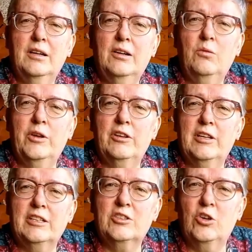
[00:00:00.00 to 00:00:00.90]
Whether
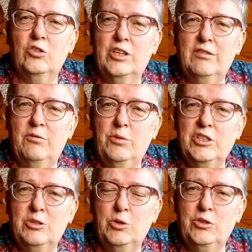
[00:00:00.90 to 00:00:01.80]
that's God-given
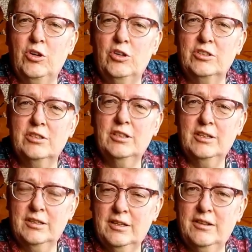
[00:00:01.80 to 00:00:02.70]
wisdom or not,
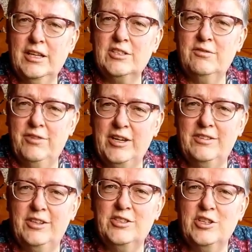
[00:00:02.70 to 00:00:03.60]
that's a
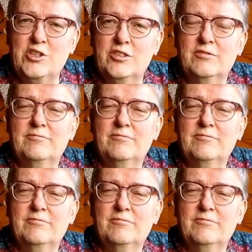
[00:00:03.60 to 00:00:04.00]
faith decision.